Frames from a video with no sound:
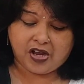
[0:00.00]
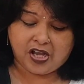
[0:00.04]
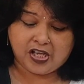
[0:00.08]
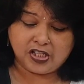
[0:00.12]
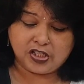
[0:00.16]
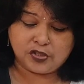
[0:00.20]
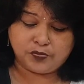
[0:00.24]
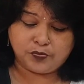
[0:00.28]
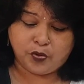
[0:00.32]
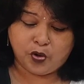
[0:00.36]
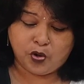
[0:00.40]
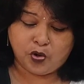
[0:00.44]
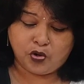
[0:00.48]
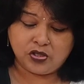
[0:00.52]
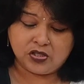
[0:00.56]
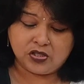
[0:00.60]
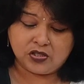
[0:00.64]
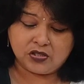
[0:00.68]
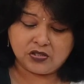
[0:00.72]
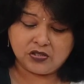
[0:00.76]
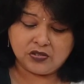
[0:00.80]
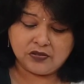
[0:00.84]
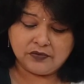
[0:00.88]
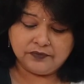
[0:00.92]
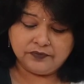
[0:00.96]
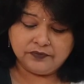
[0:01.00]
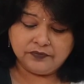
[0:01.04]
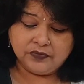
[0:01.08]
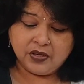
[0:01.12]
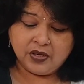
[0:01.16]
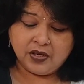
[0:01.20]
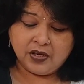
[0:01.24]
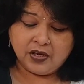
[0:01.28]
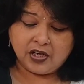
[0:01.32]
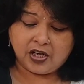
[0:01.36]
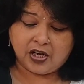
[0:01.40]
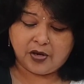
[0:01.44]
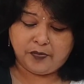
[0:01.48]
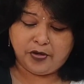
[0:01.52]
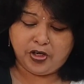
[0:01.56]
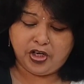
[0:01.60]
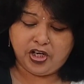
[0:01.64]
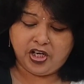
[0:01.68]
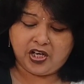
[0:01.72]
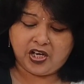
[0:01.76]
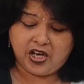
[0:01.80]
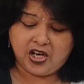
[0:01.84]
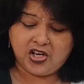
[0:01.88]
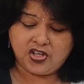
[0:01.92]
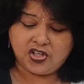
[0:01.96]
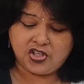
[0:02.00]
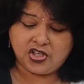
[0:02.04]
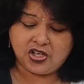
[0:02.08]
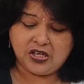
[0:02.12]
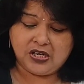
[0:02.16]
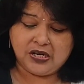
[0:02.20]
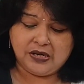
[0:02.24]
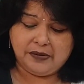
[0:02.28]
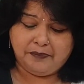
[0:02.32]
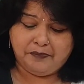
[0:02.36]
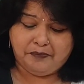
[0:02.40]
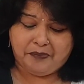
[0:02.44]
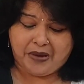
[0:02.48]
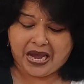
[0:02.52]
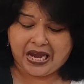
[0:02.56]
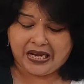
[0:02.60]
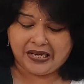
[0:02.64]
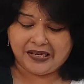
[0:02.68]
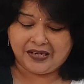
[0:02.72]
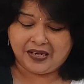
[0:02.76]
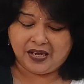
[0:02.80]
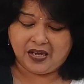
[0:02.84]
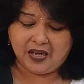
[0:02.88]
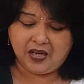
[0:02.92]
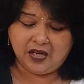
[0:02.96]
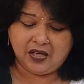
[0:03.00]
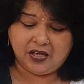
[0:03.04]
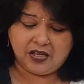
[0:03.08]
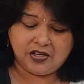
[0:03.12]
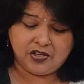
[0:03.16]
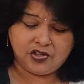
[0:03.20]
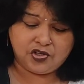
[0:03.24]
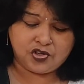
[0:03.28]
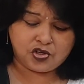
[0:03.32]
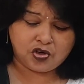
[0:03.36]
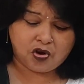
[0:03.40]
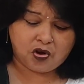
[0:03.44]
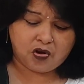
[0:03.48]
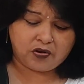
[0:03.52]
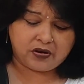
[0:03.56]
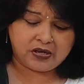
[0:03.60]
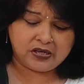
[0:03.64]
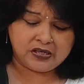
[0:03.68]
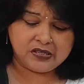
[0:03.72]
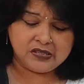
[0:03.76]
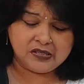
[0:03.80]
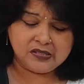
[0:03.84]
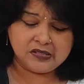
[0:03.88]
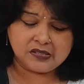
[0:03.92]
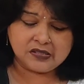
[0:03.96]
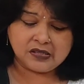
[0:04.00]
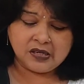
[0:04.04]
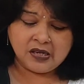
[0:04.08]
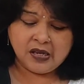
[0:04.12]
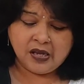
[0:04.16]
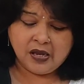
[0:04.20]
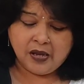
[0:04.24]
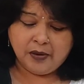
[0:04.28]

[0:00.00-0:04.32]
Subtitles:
transport, communication, banking, insurance,